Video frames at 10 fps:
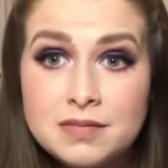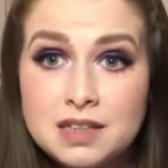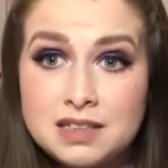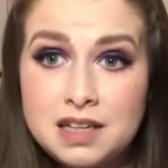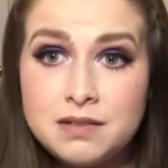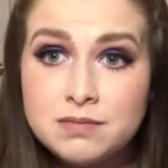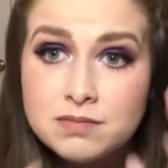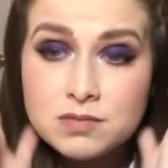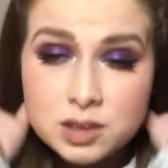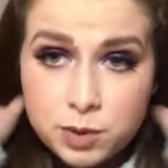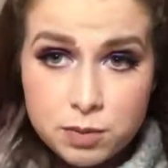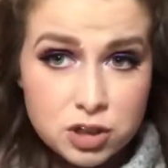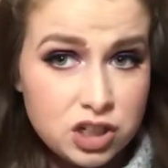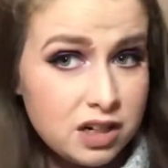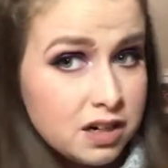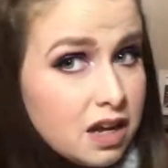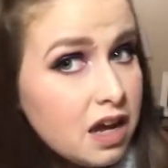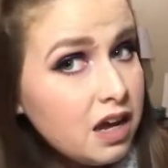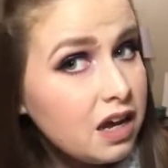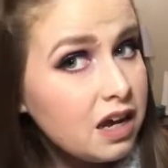that's it. That's pretty much it.
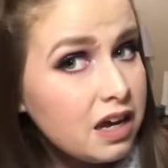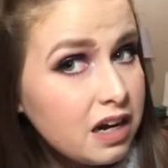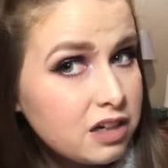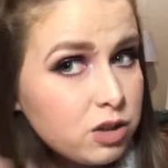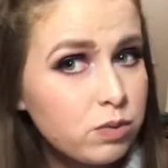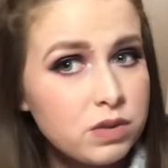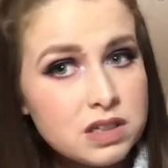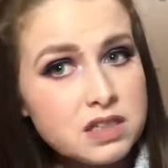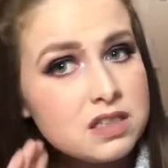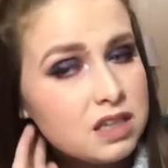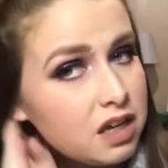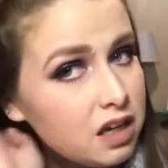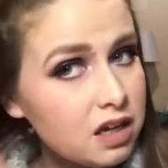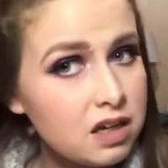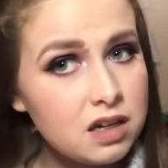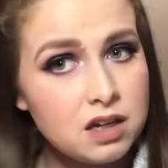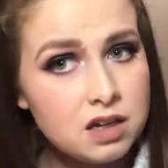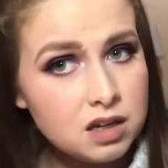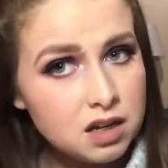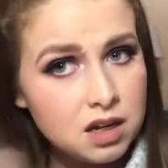And I don't really see
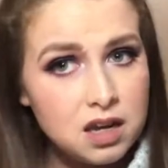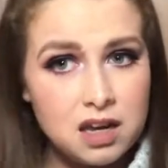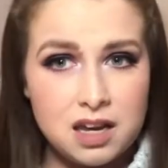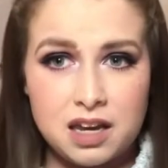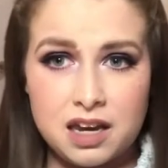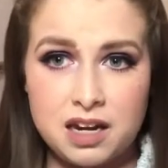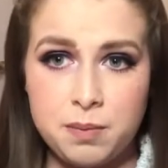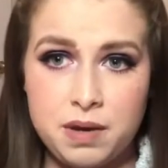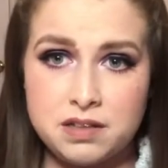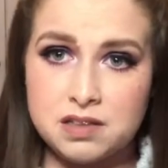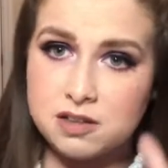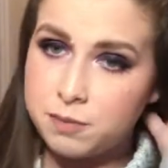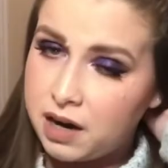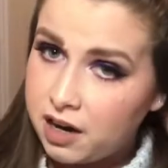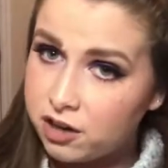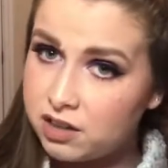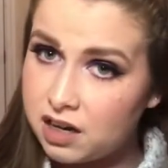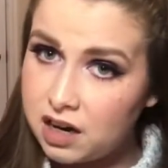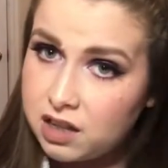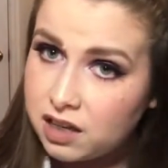any pieces of my hair
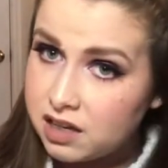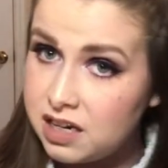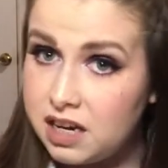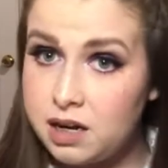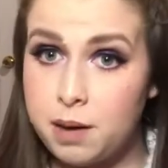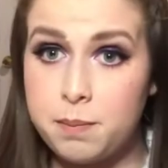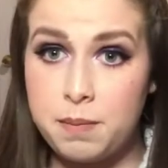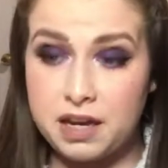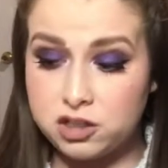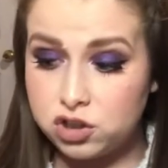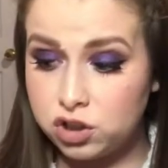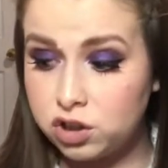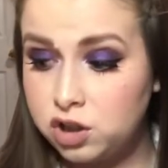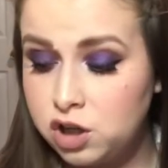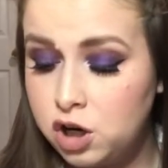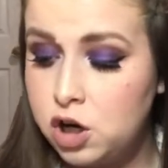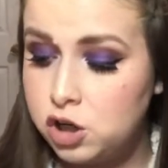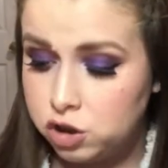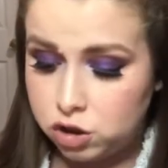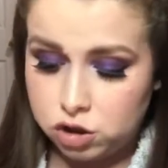that like need major
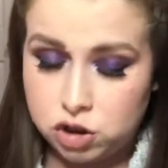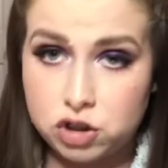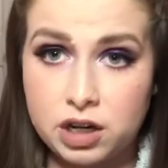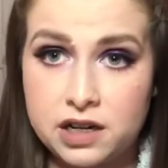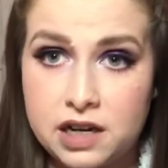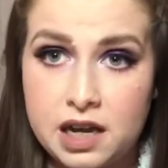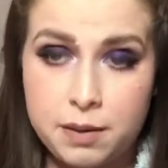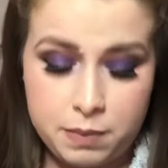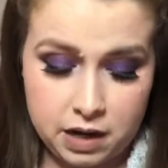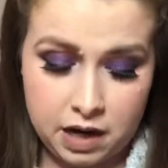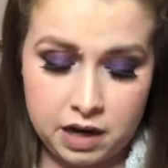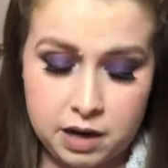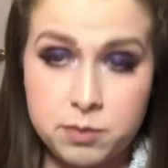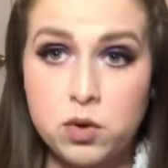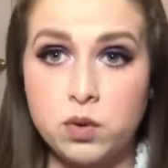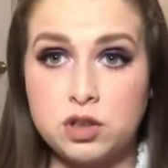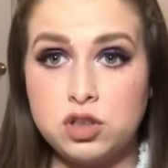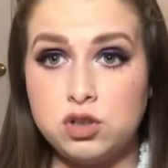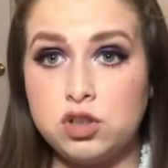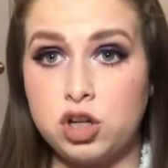straightening, but I am going
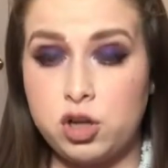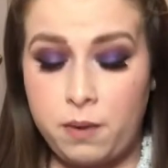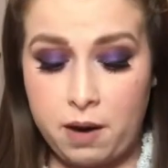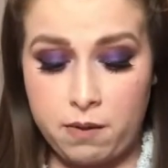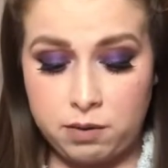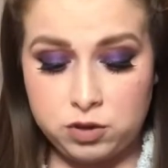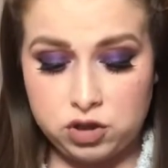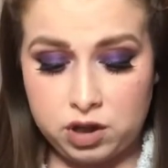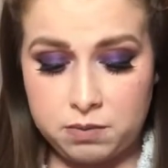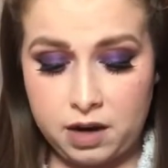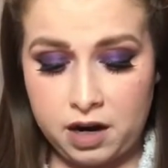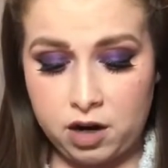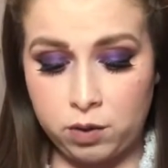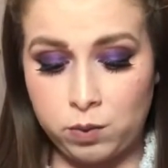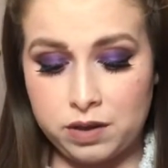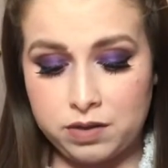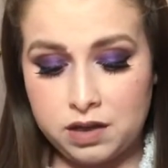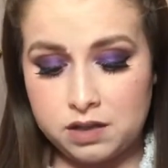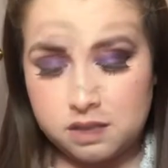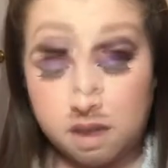to show you how I would straighten my hair with
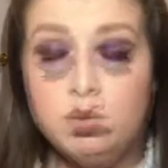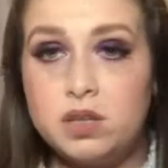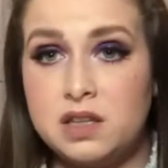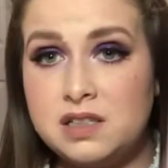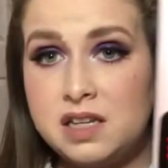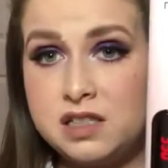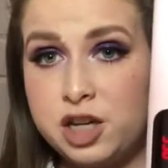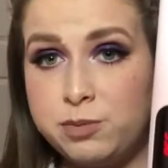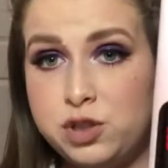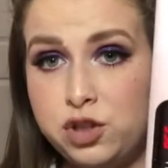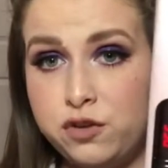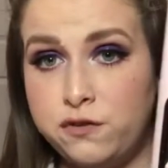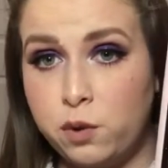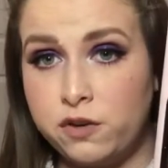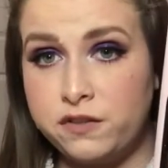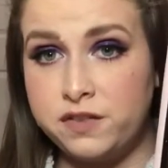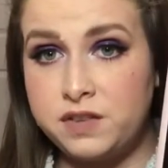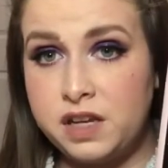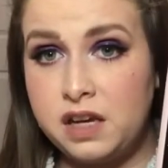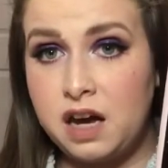this. So this heats up to 450.